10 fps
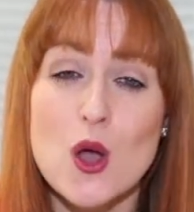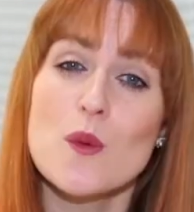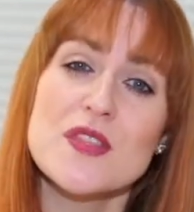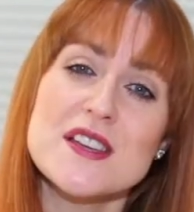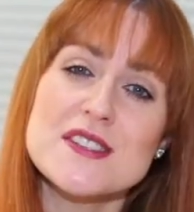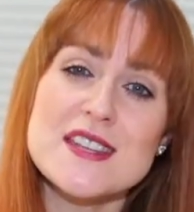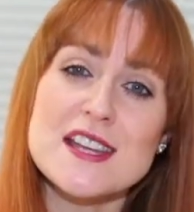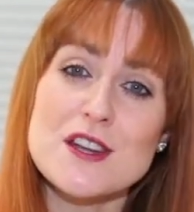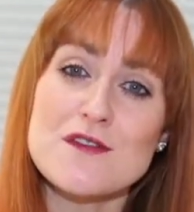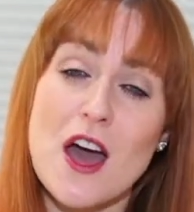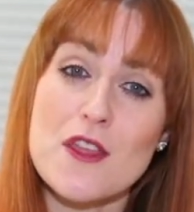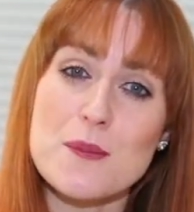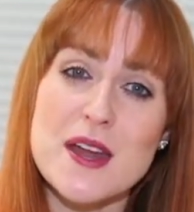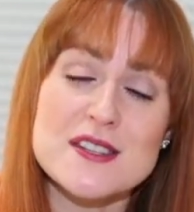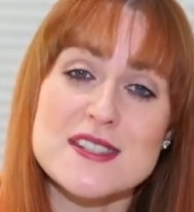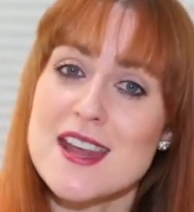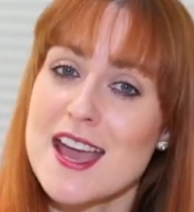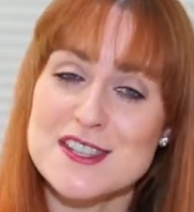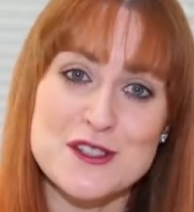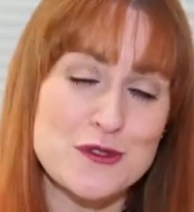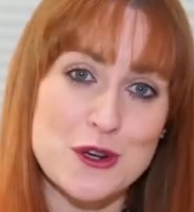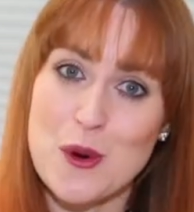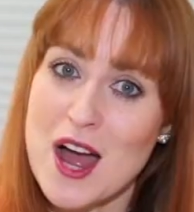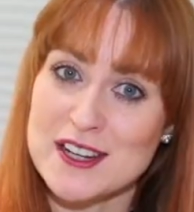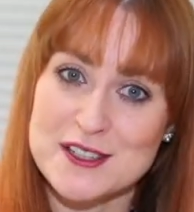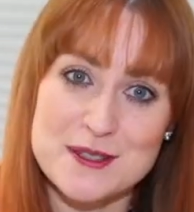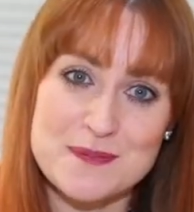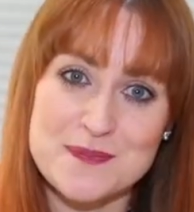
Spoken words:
when the consent of the other person isn't required.